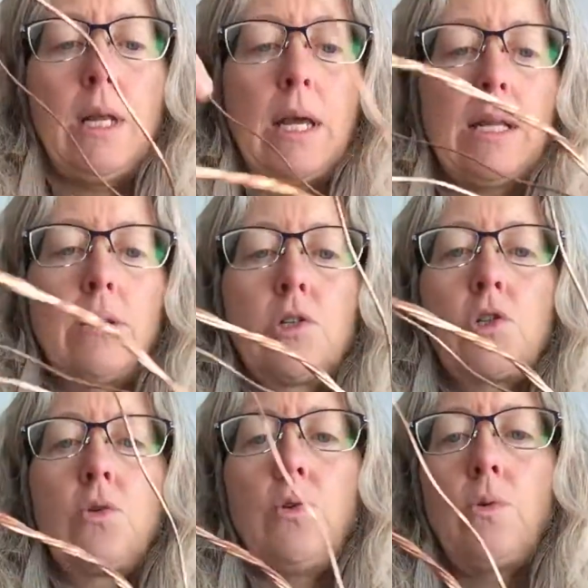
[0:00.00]
and I'll
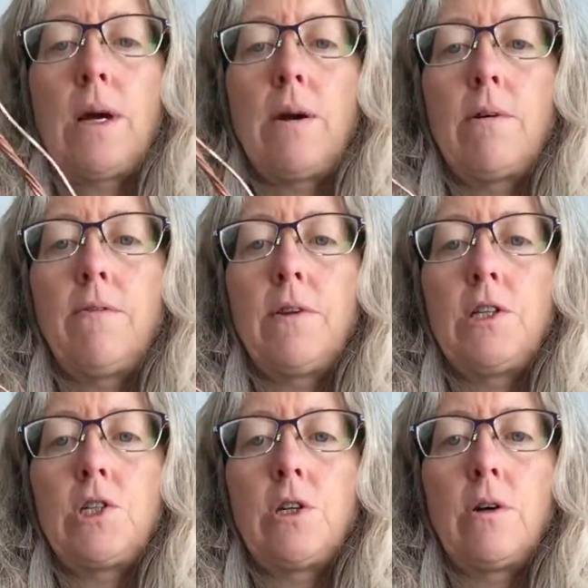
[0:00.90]
show you how I'll
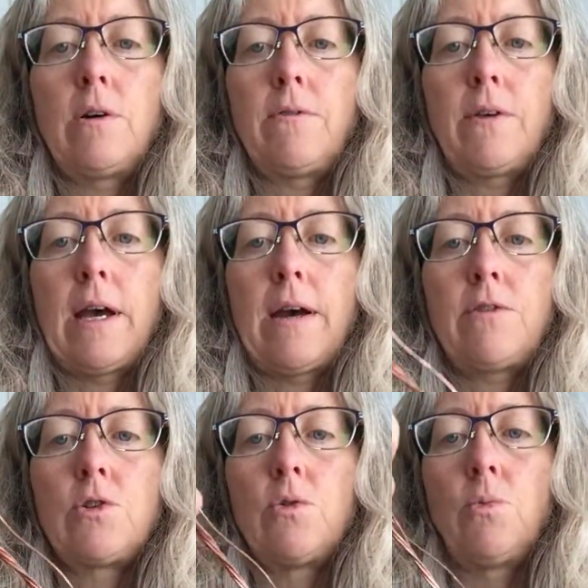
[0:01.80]
finish it off
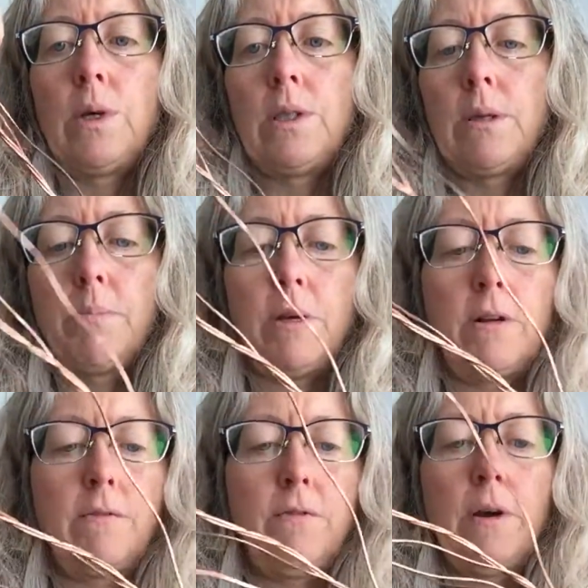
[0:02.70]
after with a bit
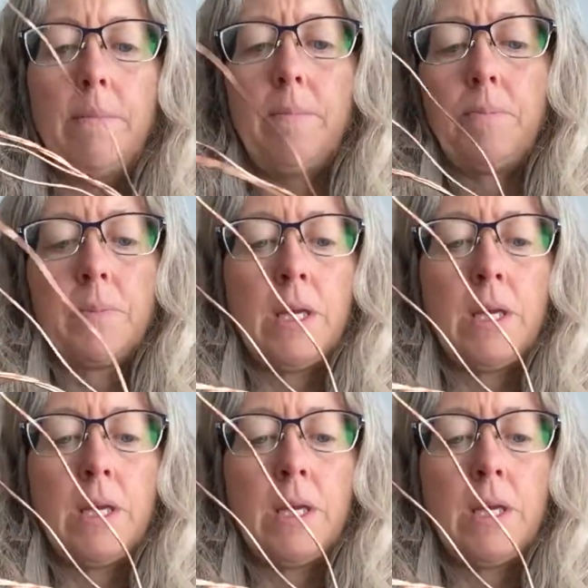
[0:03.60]
of, I'm